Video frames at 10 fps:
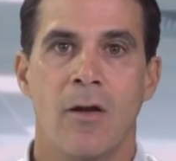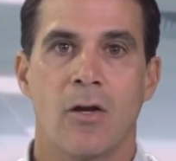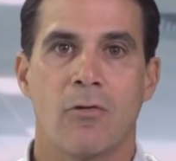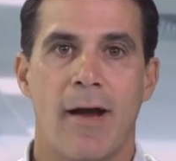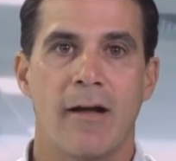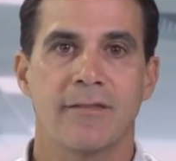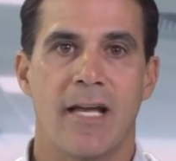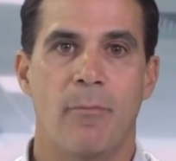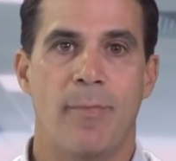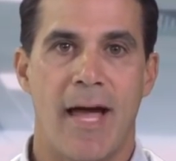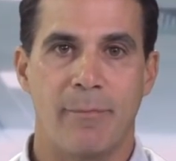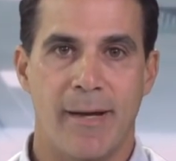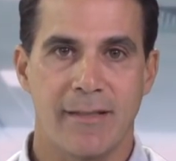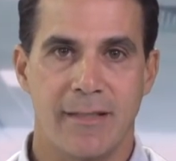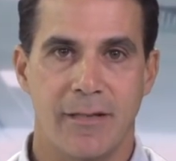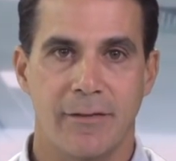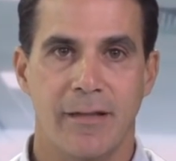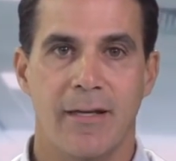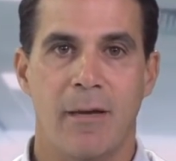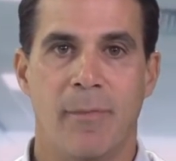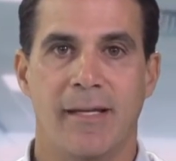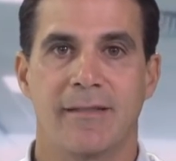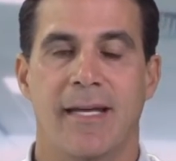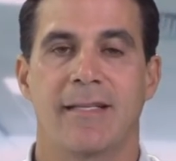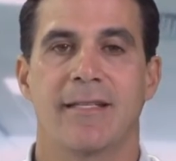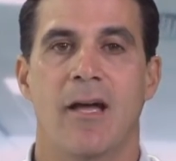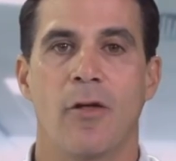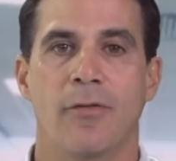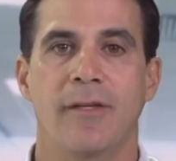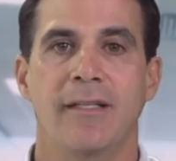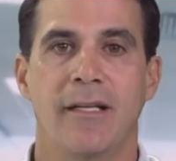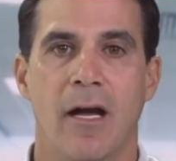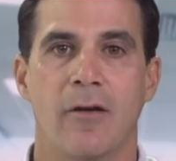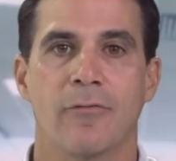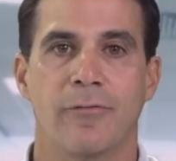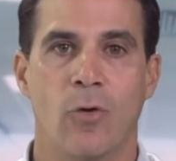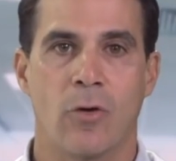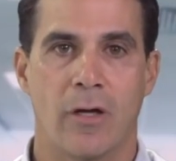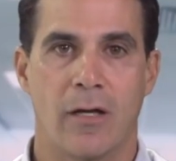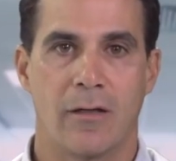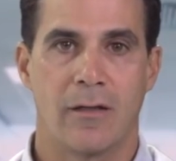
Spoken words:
crowds out bad bacteria and maintains healthy gut flora,